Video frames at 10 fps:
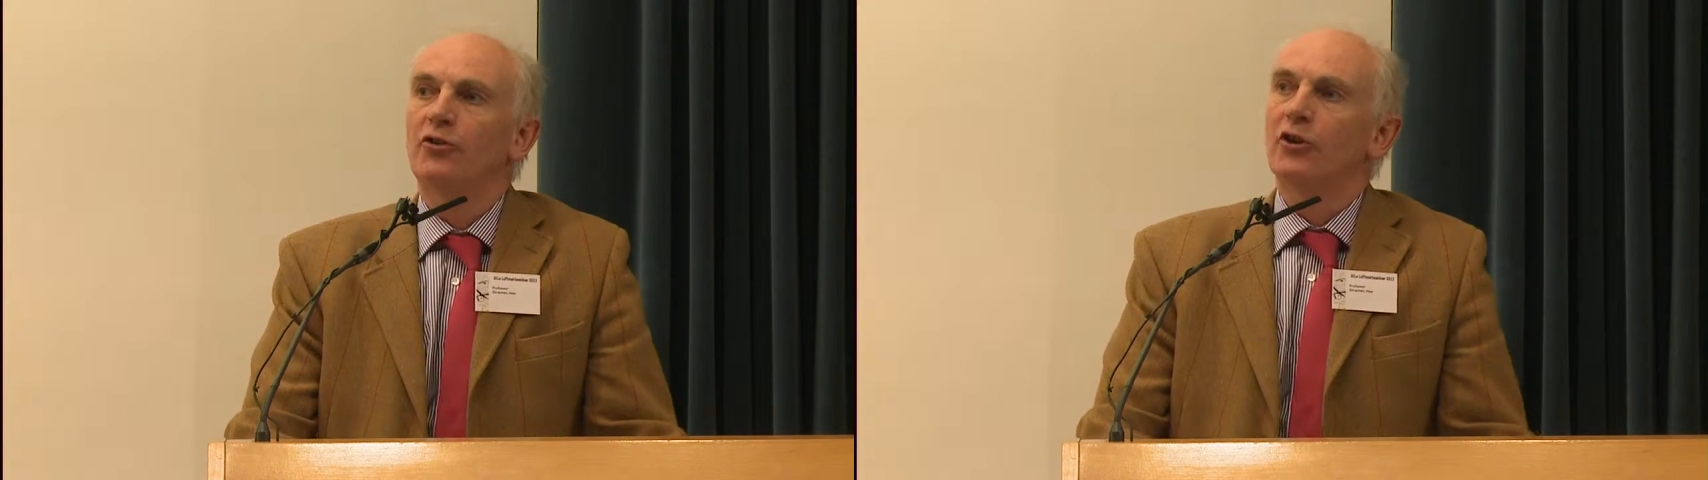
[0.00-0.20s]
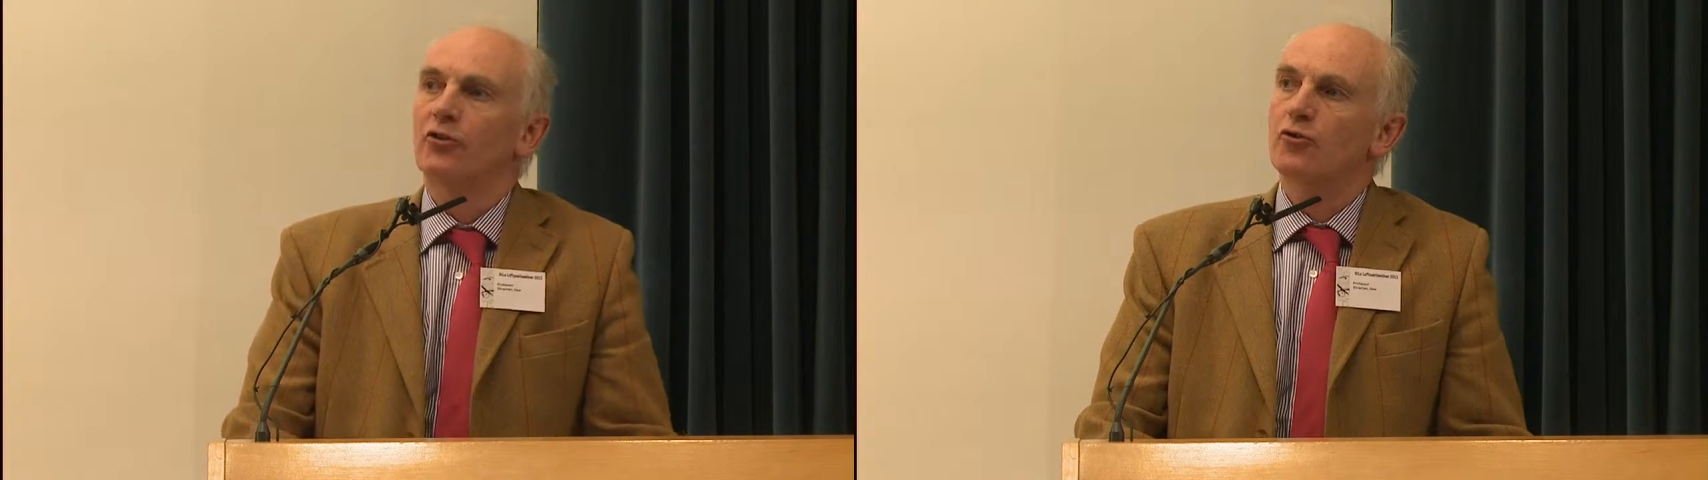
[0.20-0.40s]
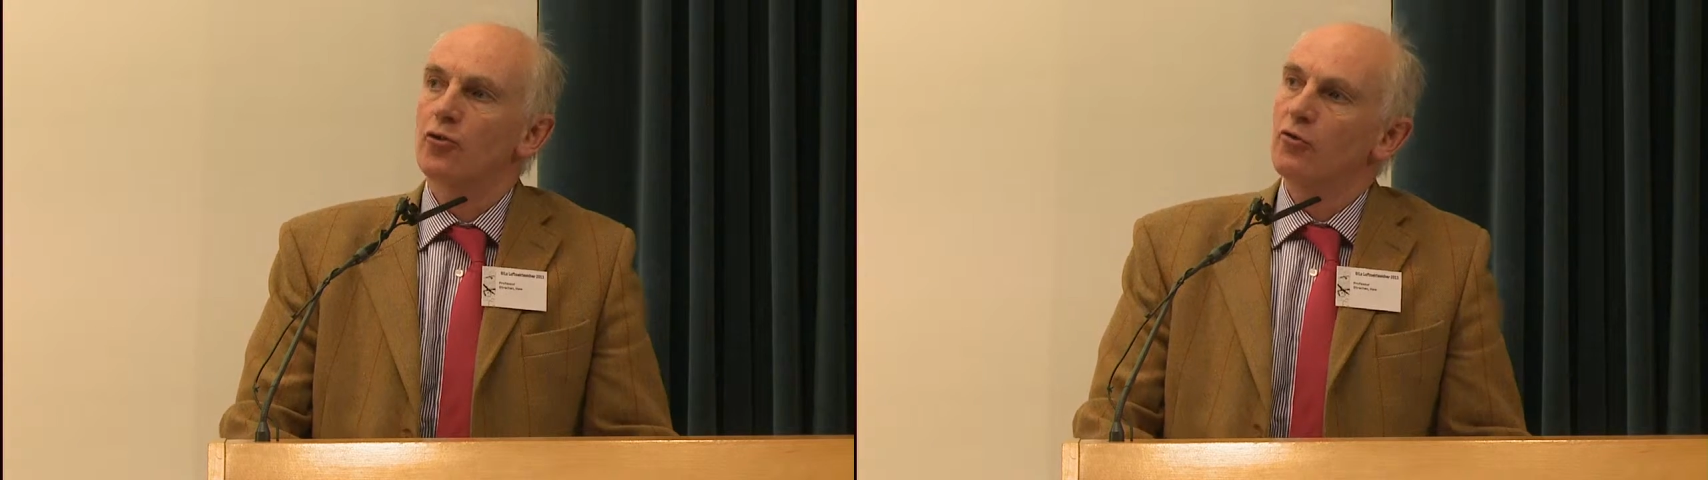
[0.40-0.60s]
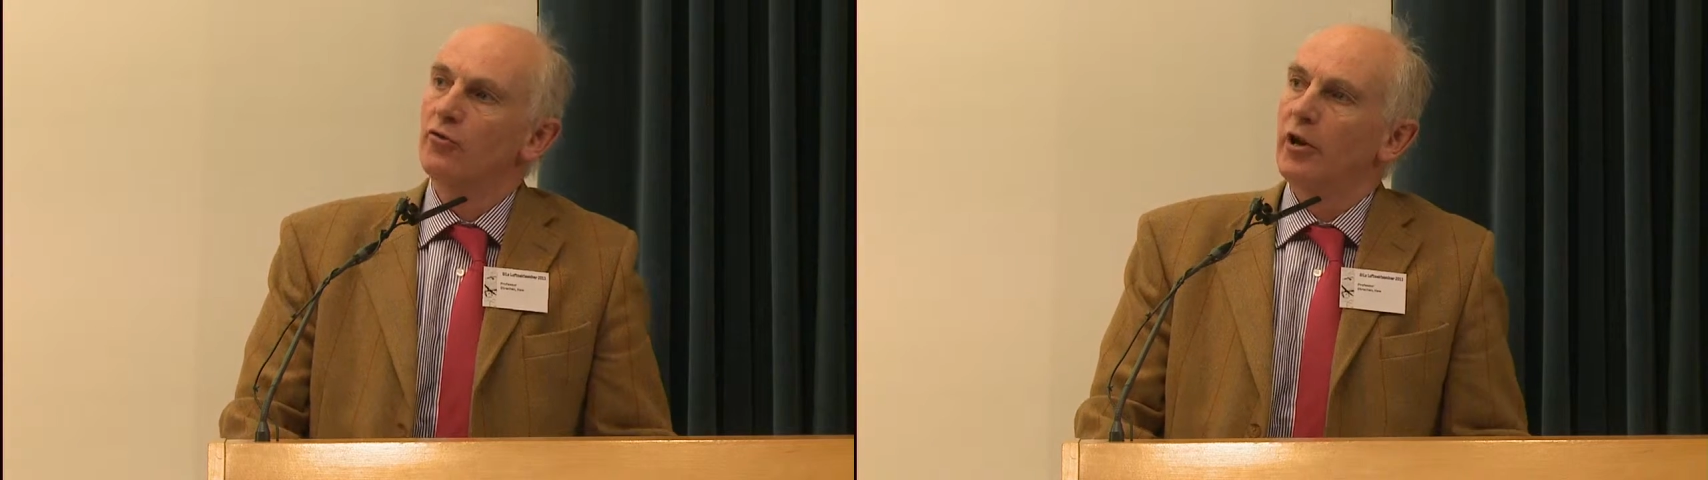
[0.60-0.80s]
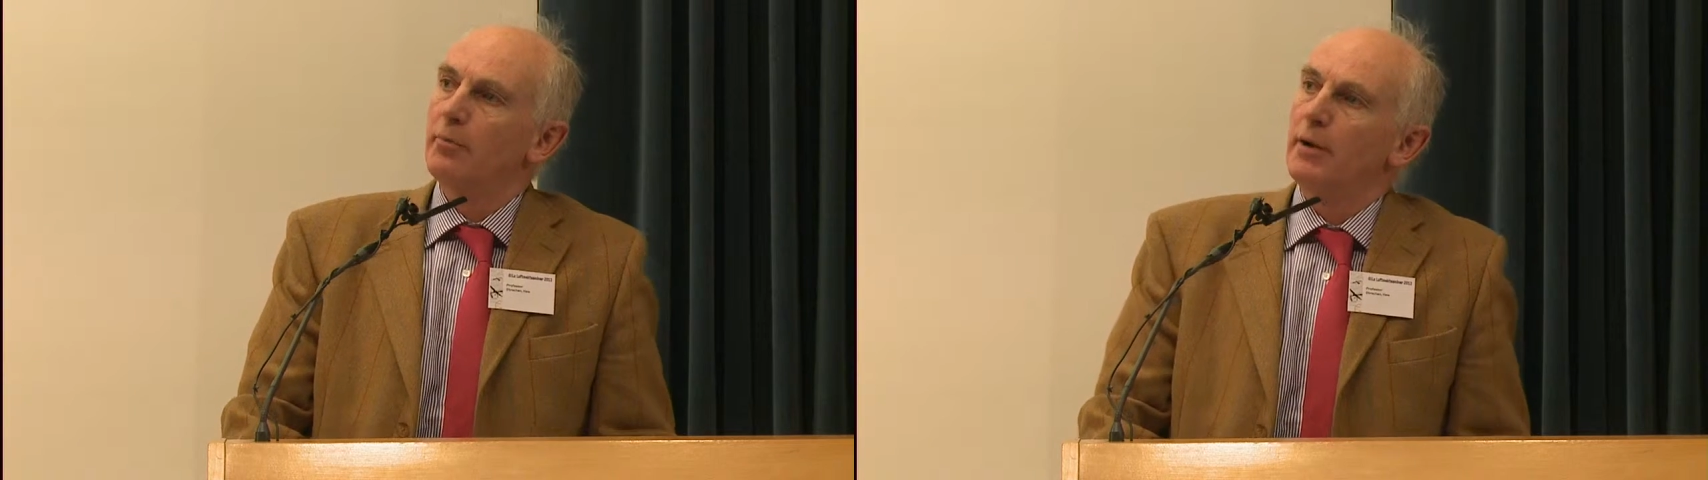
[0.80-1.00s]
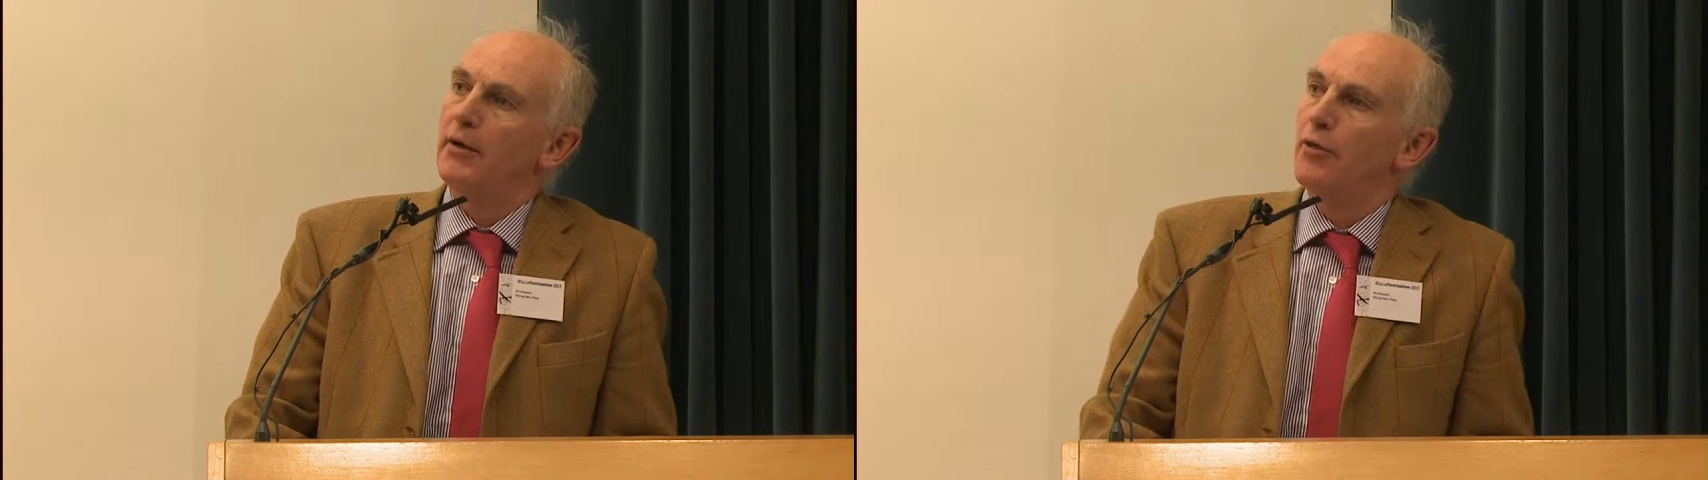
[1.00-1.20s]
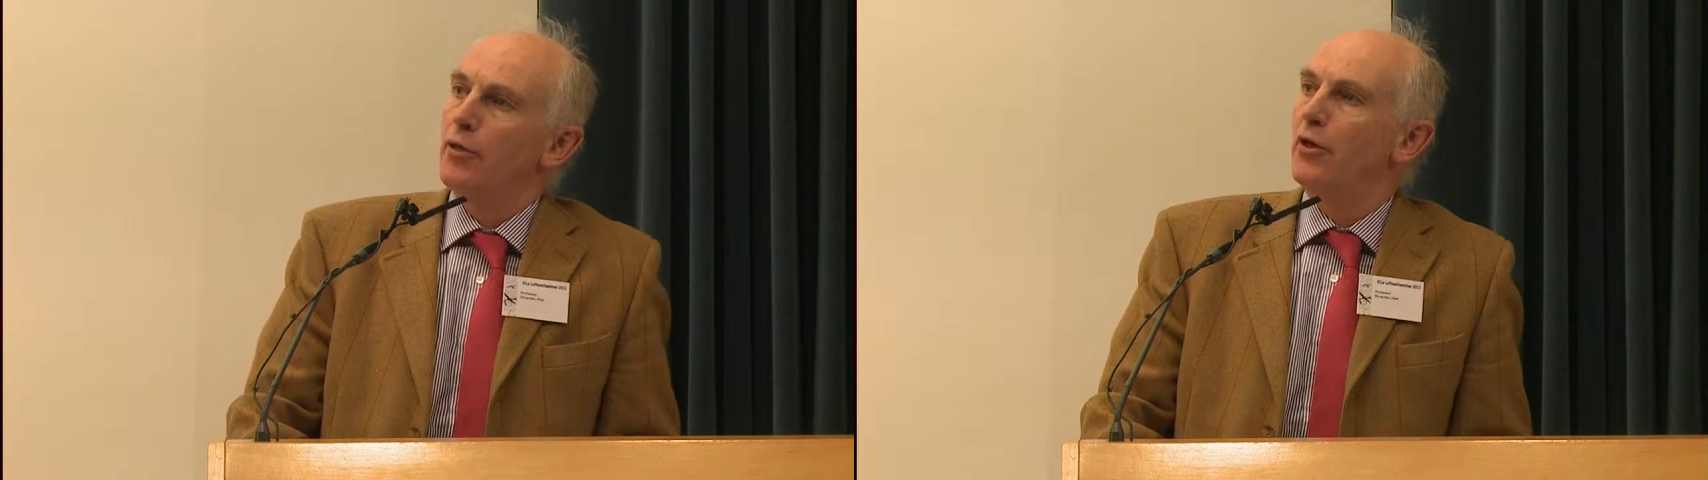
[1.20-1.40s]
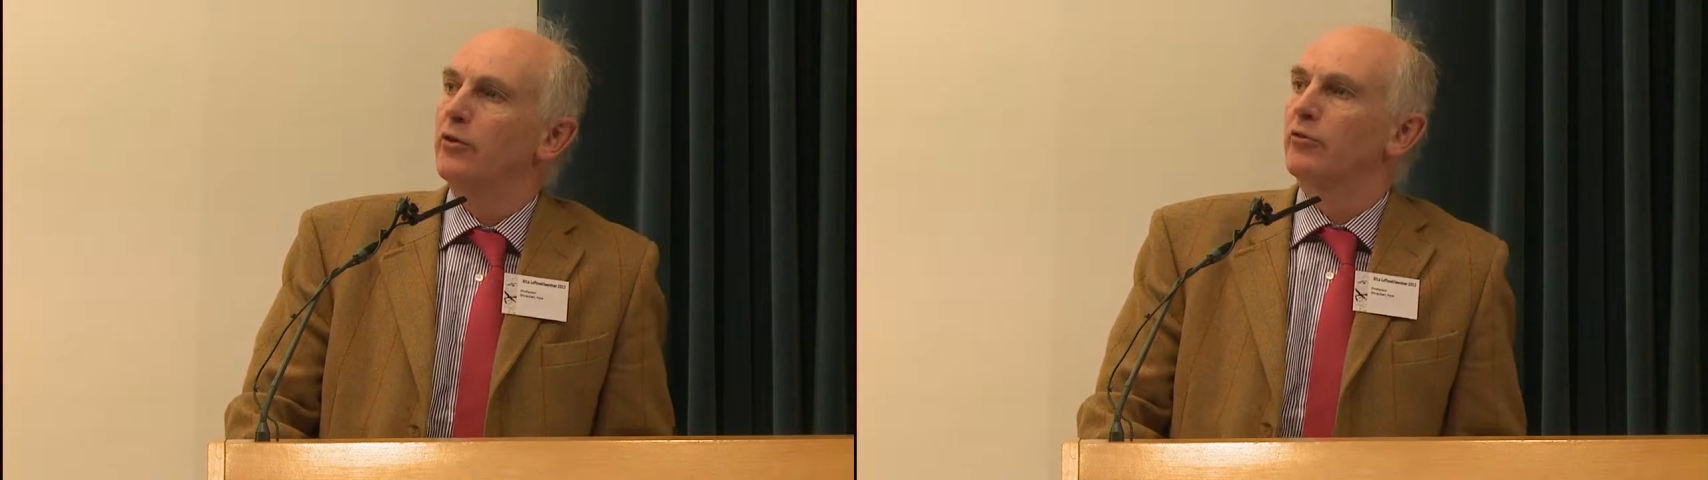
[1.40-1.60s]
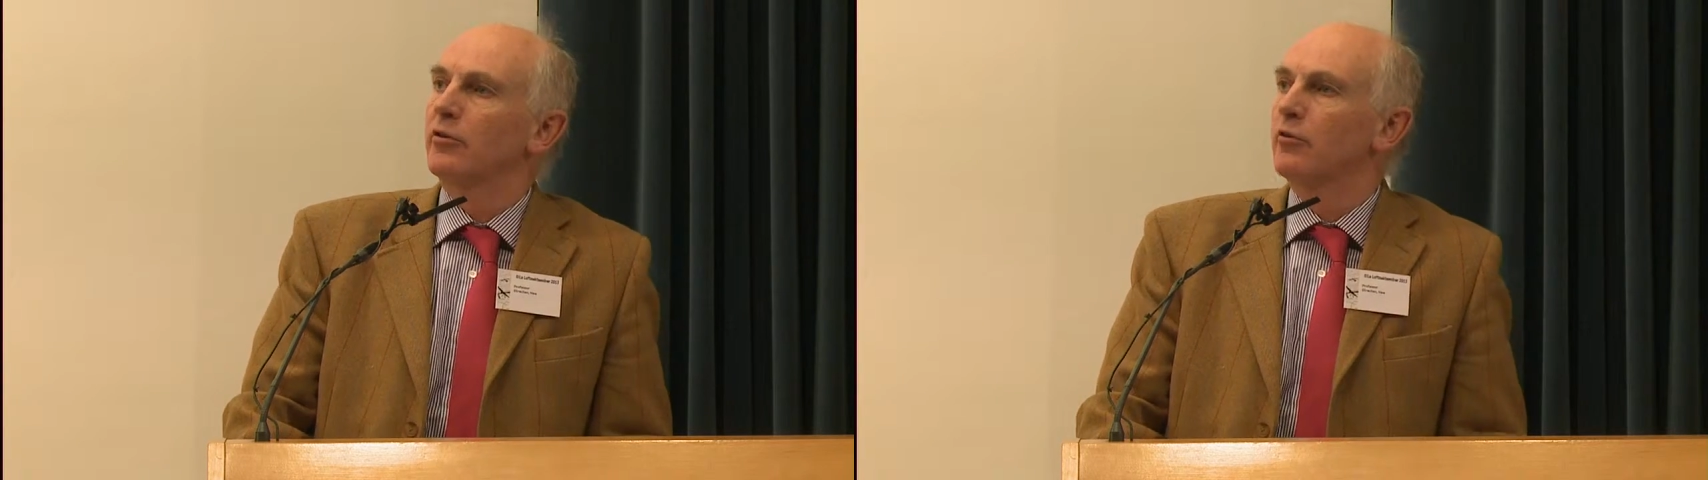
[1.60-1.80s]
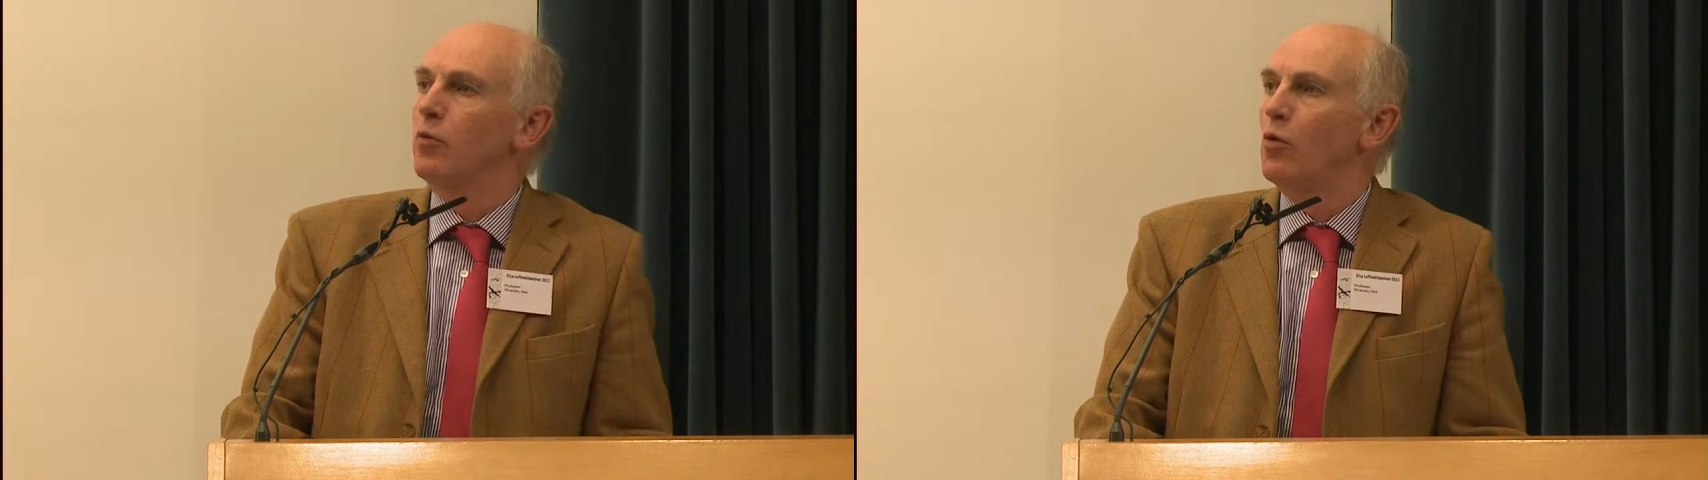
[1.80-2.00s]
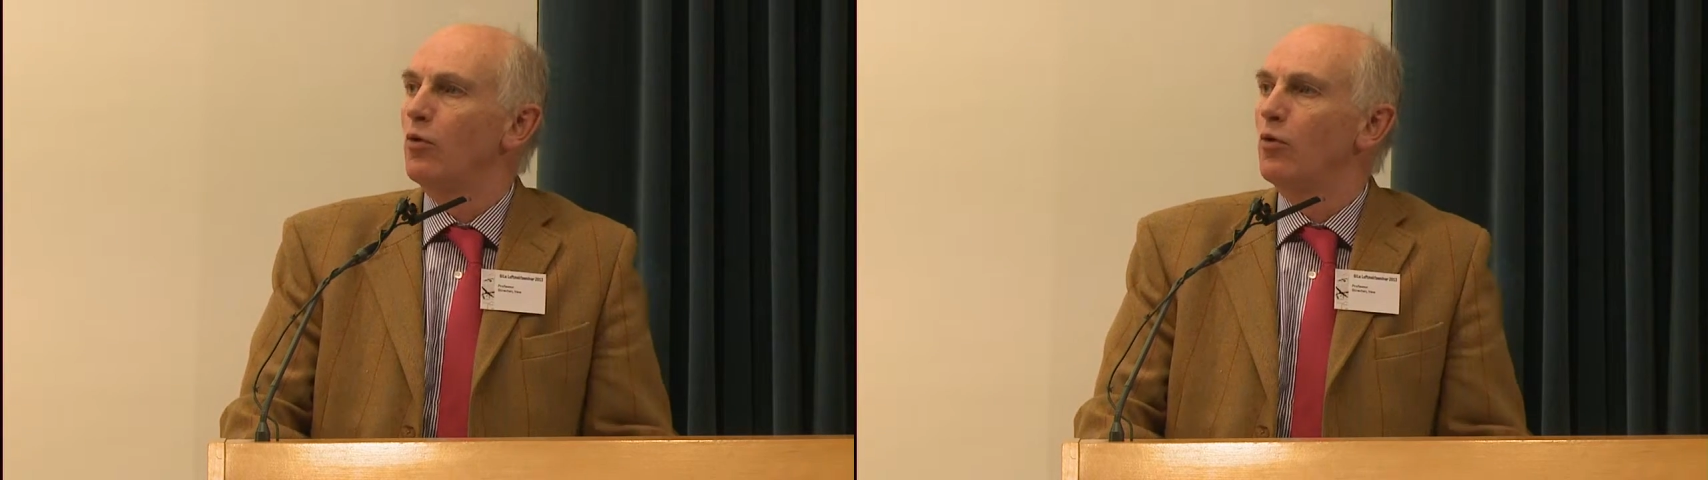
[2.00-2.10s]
extraordinary about the theatre of war